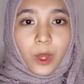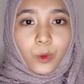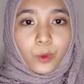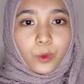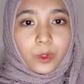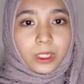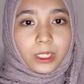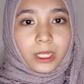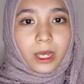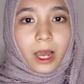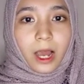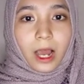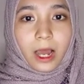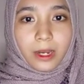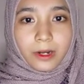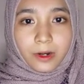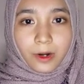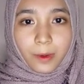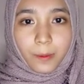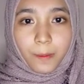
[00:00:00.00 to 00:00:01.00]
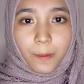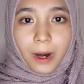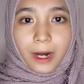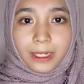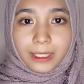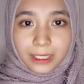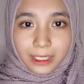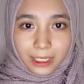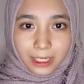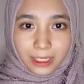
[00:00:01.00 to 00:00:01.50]
with the other
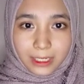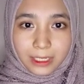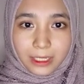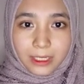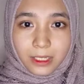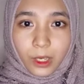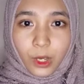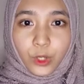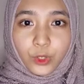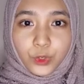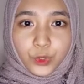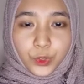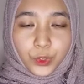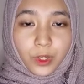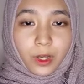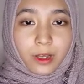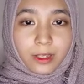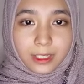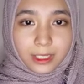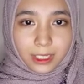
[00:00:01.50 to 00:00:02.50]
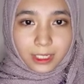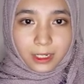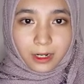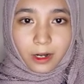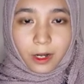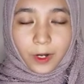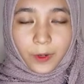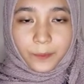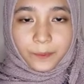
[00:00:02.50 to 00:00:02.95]
parties to consider.